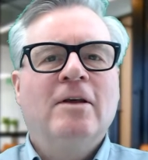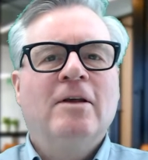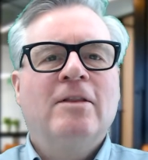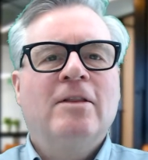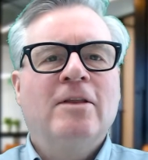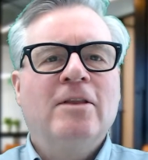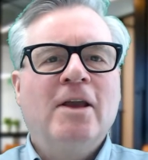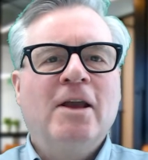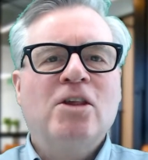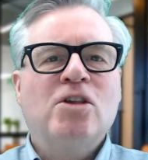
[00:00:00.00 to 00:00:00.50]
the
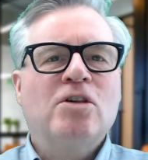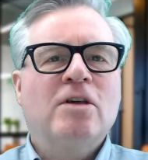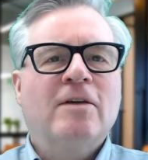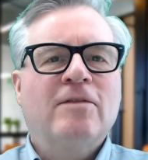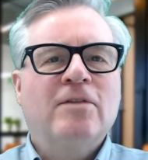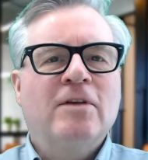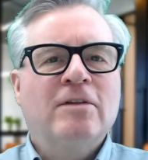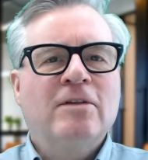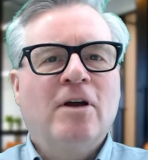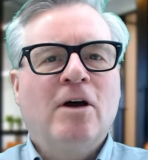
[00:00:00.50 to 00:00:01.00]
night
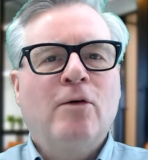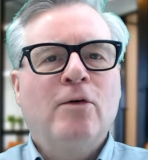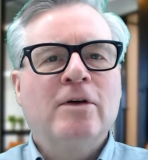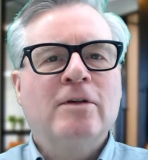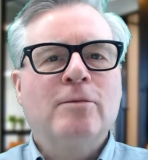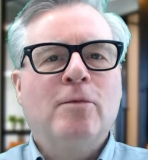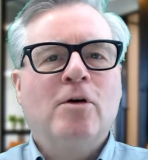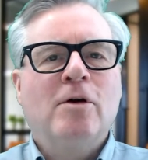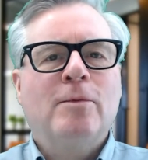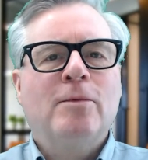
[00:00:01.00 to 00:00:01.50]
shift is always
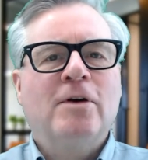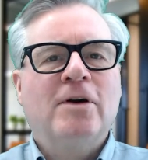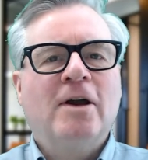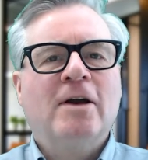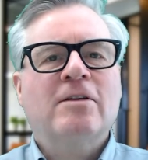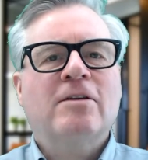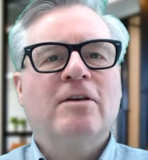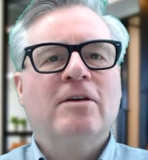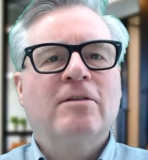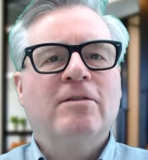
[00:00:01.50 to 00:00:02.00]
more
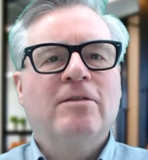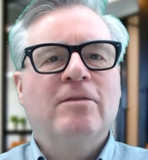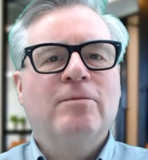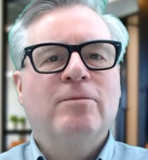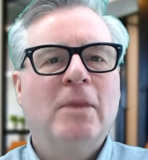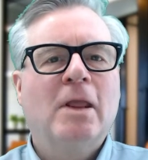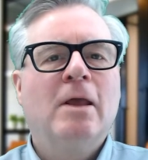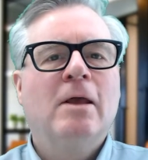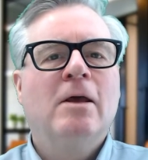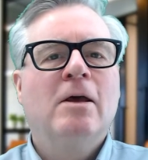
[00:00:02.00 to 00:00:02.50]
productive.
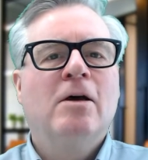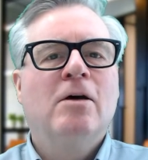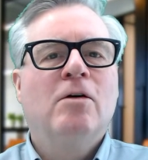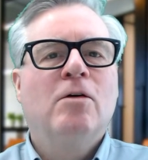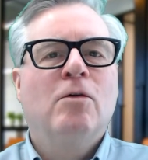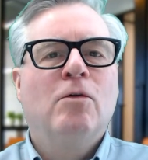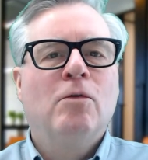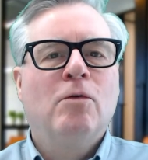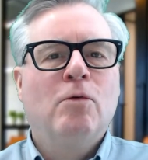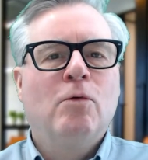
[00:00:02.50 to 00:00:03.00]

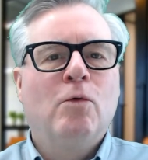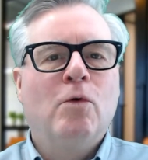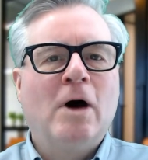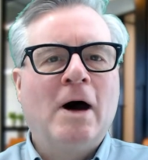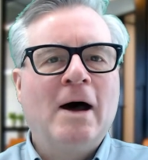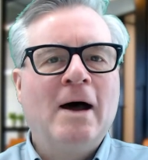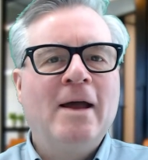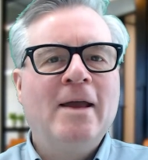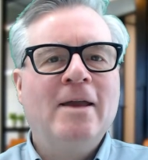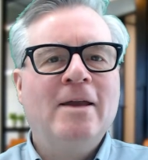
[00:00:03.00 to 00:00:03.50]

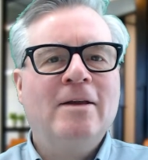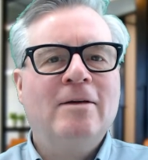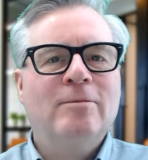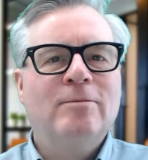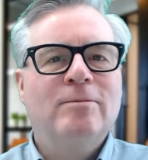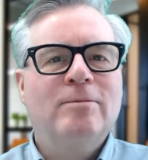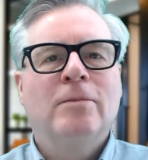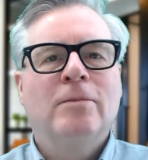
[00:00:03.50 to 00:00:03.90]
Why?